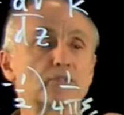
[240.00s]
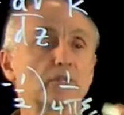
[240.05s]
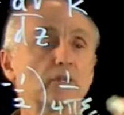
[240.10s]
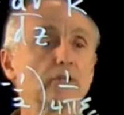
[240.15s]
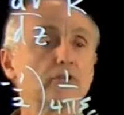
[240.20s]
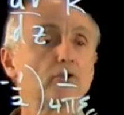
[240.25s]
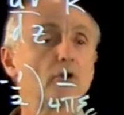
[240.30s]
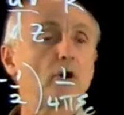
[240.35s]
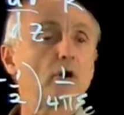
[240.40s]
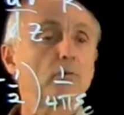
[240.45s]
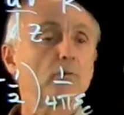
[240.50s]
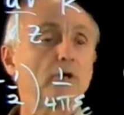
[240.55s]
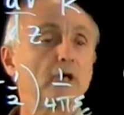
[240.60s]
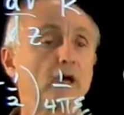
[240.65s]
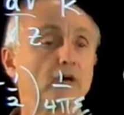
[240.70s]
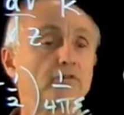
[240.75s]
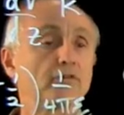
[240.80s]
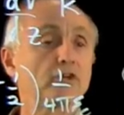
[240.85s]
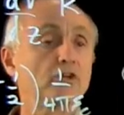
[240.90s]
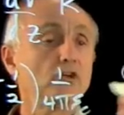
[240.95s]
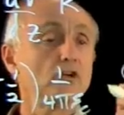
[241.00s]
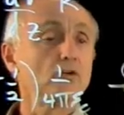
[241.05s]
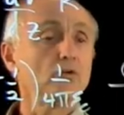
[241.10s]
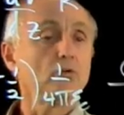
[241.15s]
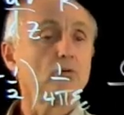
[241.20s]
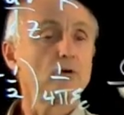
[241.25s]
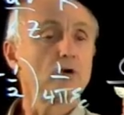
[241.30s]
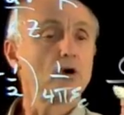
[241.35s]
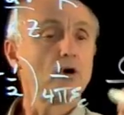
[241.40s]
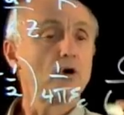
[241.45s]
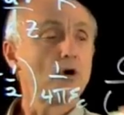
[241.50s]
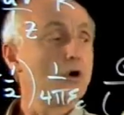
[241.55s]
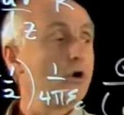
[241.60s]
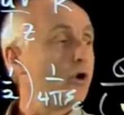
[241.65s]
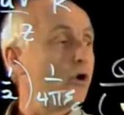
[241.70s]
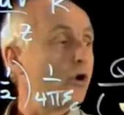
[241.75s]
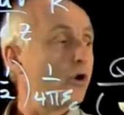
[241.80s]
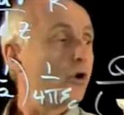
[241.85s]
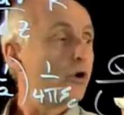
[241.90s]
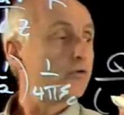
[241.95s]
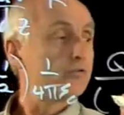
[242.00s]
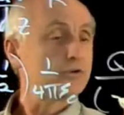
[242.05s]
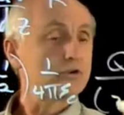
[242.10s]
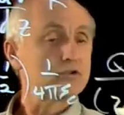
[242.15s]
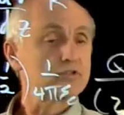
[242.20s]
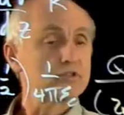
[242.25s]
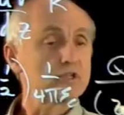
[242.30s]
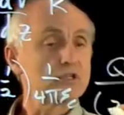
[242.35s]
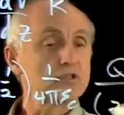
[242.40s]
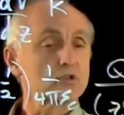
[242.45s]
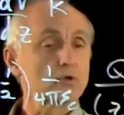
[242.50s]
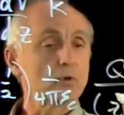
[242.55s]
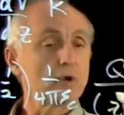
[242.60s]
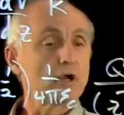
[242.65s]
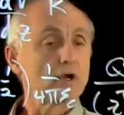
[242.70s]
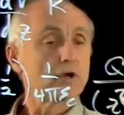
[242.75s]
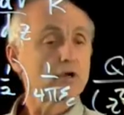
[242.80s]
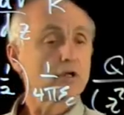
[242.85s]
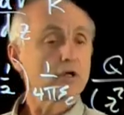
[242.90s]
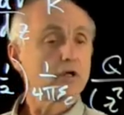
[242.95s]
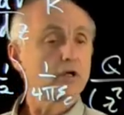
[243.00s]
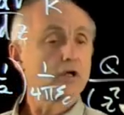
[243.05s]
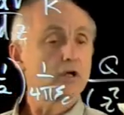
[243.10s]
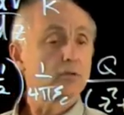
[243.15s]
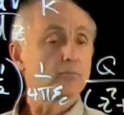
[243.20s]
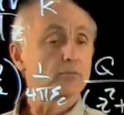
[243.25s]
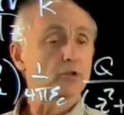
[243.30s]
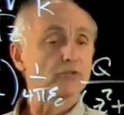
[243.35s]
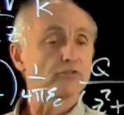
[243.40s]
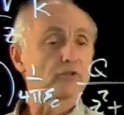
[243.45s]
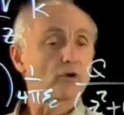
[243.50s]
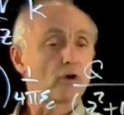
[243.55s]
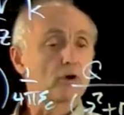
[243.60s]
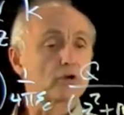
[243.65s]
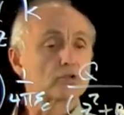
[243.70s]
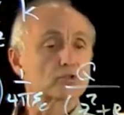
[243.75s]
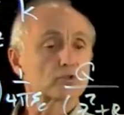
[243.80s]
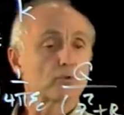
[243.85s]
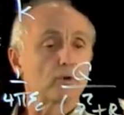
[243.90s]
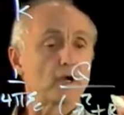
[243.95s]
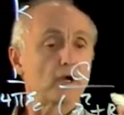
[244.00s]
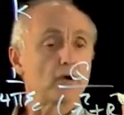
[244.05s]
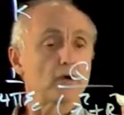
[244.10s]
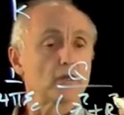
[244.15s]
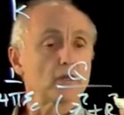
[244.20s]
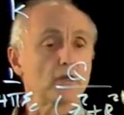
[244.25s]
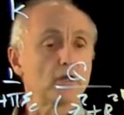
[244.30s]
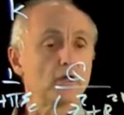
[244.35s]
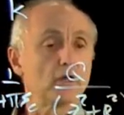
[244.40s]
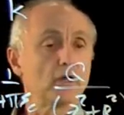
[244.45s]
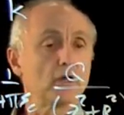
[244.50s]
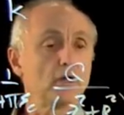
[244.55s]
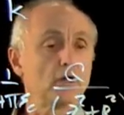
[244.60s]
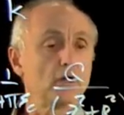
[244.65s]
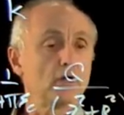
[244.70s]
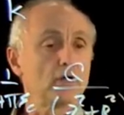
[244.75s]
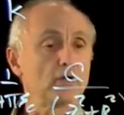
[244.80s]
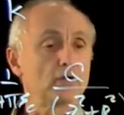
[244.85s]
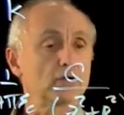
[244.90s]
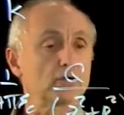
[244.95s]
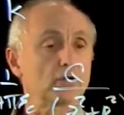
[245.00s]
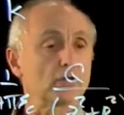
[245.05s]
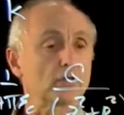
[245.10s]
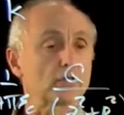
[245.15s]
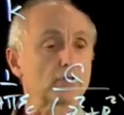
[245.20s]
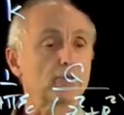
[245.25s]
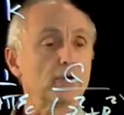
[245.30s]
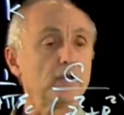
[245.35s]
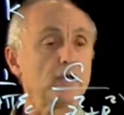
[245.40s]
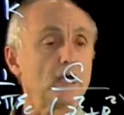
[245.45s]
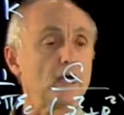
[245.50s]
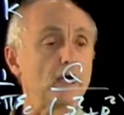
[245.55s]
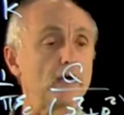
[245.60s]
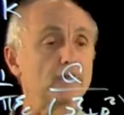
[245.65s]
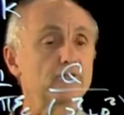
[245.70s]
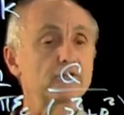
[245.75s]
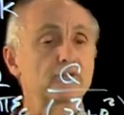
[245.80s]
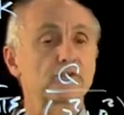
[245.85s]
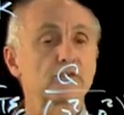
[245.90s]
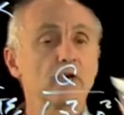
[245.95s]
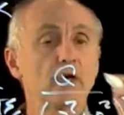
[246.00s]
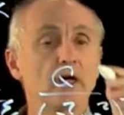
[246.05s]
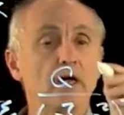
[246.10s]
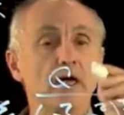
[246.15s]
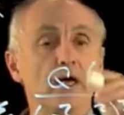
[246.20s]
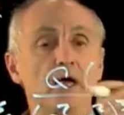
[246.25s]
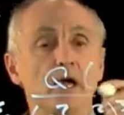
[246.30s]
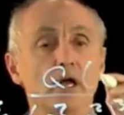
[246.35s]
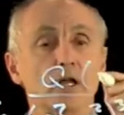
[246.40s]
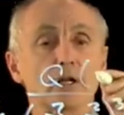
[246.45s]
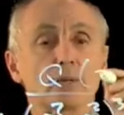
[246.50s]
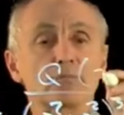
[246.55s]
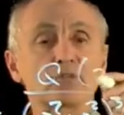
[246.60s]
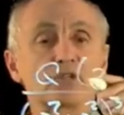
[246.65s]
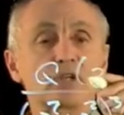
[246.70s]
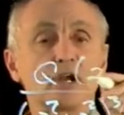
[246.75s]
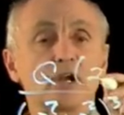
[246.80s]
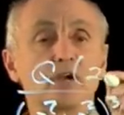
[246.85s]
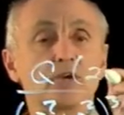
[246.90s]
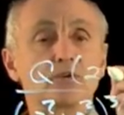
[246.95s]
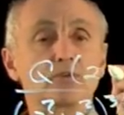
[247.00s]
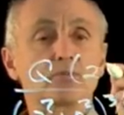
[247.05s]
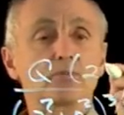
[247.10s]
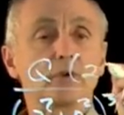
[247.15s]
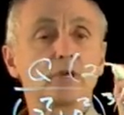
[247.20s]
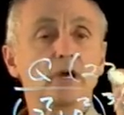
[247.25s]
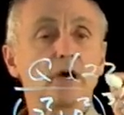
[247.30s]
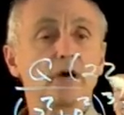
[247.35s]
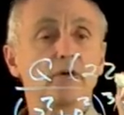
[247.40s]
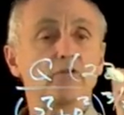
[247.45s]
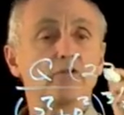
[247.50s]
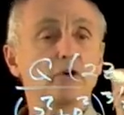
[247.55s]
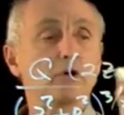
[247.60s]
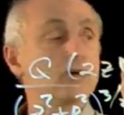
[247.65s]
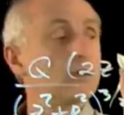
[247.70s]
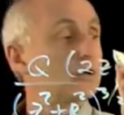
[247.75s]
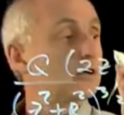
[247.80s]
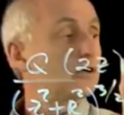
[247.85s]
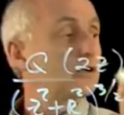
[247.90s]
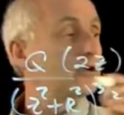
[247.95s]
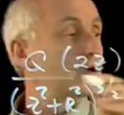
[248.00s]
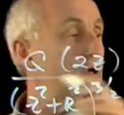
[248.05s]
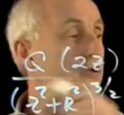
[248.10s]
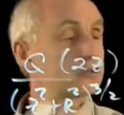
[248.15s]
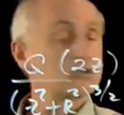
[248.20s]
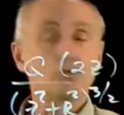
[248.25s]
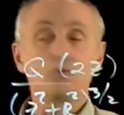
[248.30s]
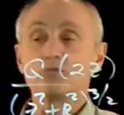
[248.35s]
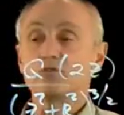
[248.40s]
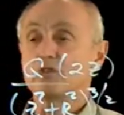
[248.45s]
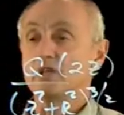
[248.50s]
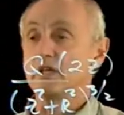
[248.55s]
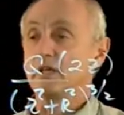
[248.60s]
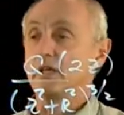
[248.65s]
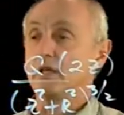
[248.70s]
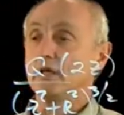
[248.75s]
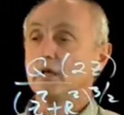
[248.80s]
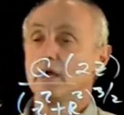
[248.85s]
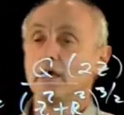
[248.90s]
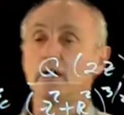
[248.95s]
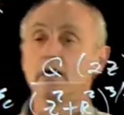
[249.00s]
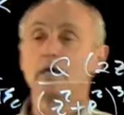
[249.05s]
epsilon naught. We have q over z squared plus r squared to the 3/2. And upstairs, we have a 2z.